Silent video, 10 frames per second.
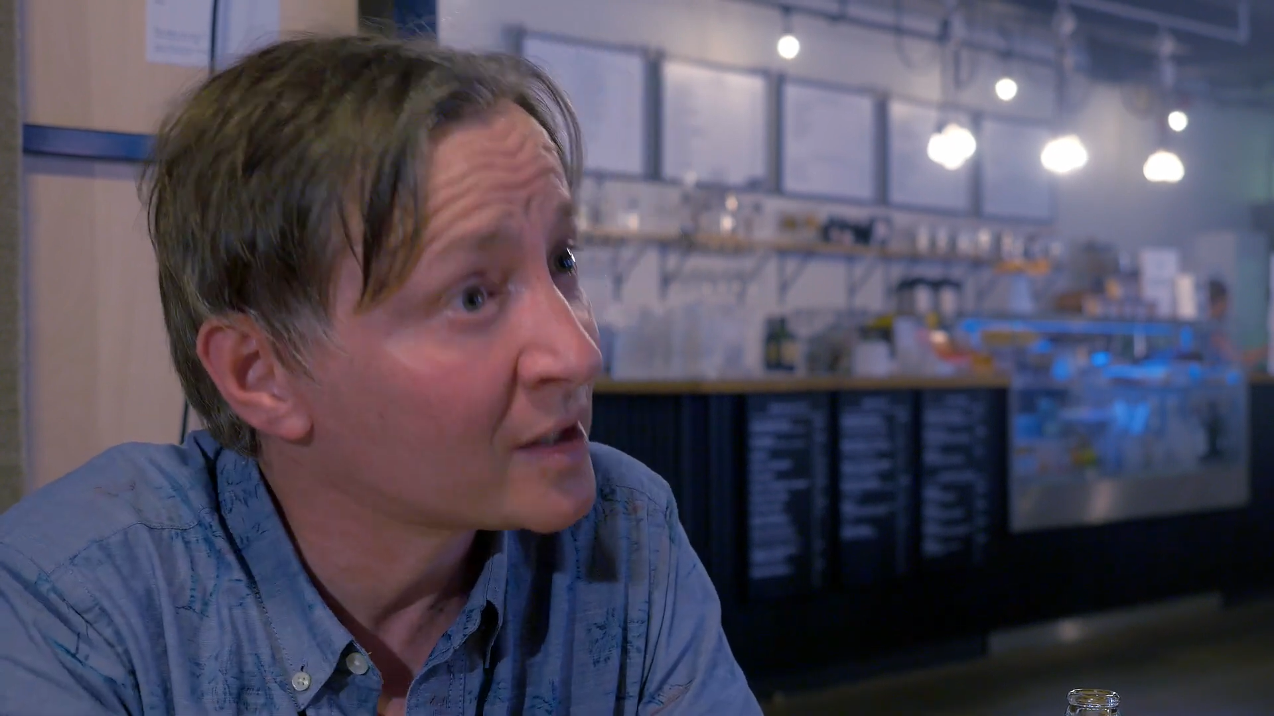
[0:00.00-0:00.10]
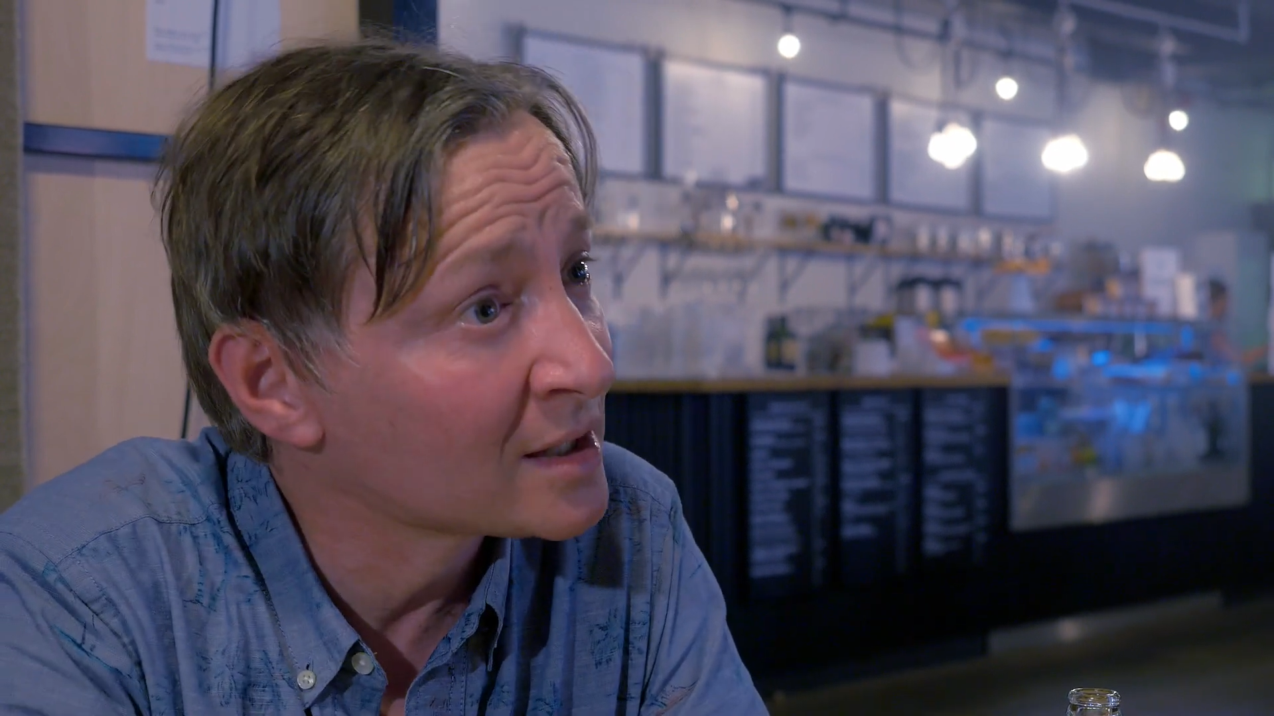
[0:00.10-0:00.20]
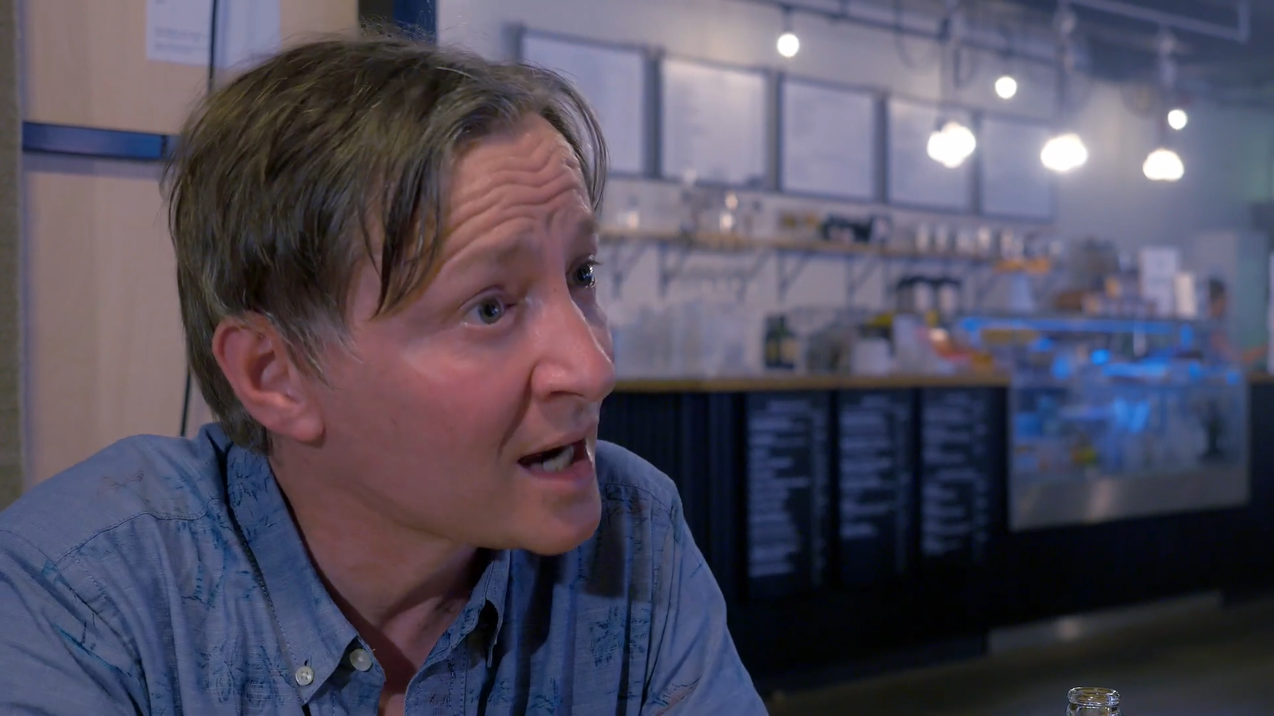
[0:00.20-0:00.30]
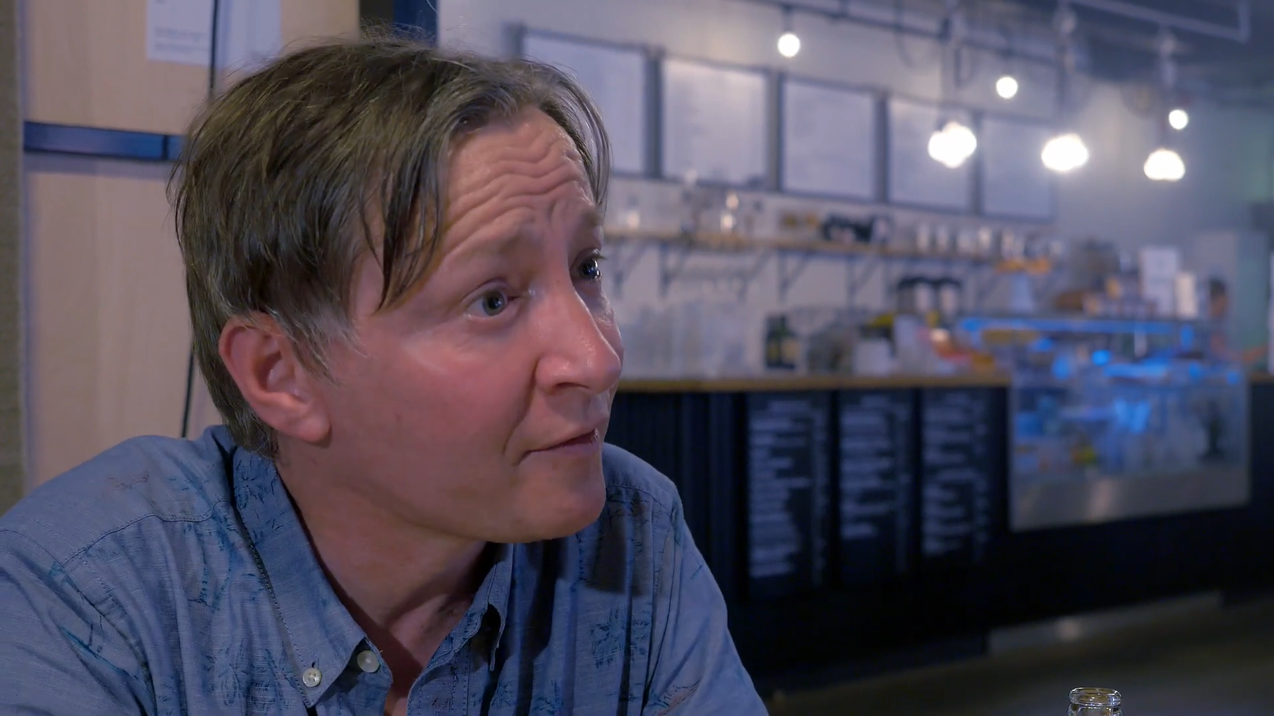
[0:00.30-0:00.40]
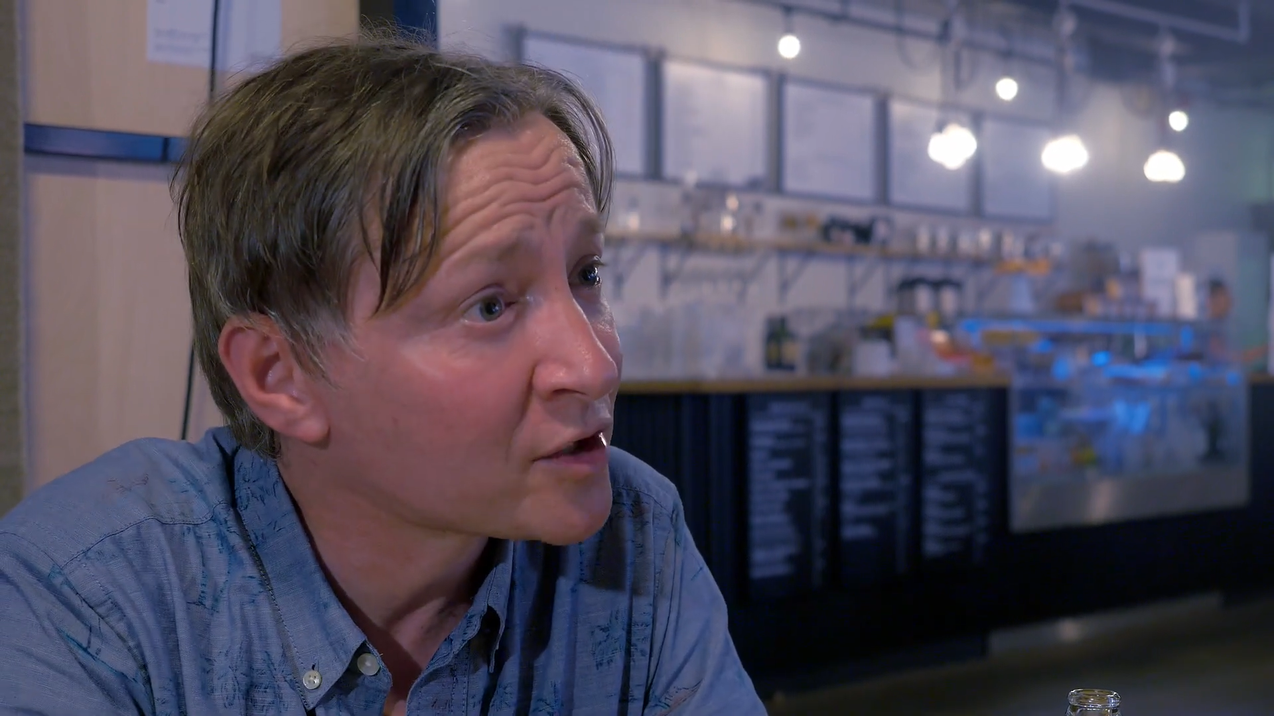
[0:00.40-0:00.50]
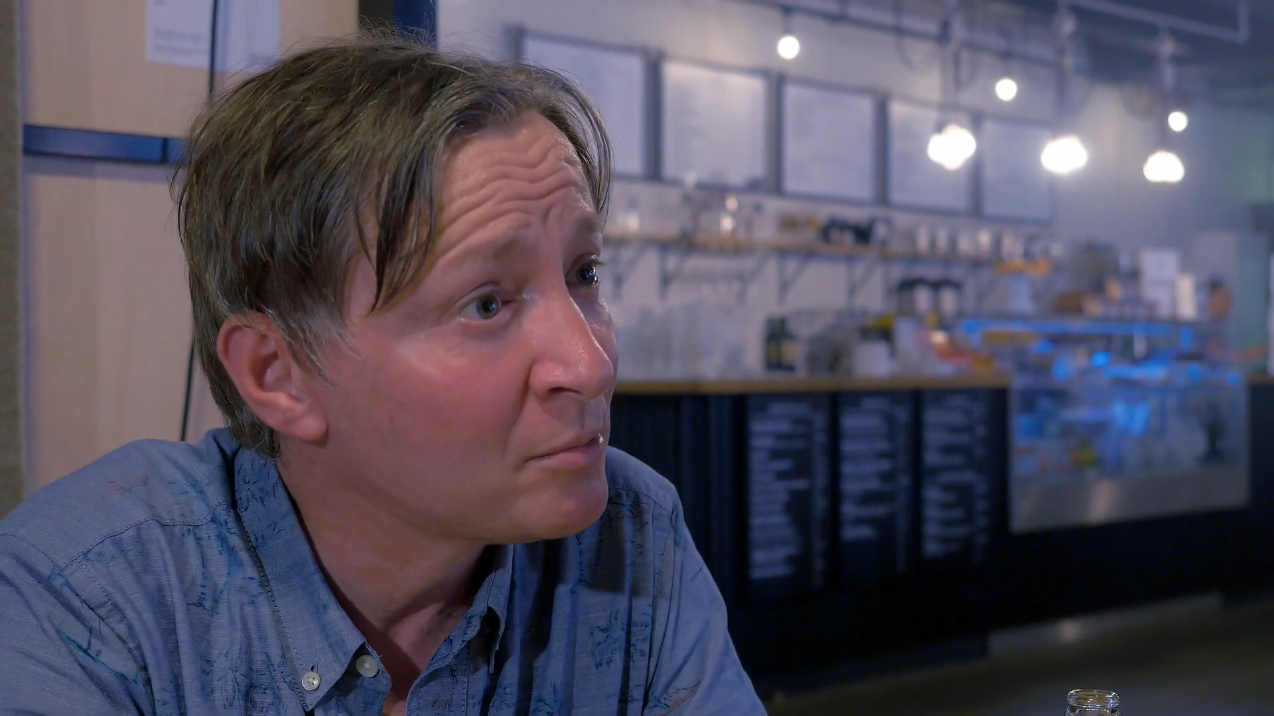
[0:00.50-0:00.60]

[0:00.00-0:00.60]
the staff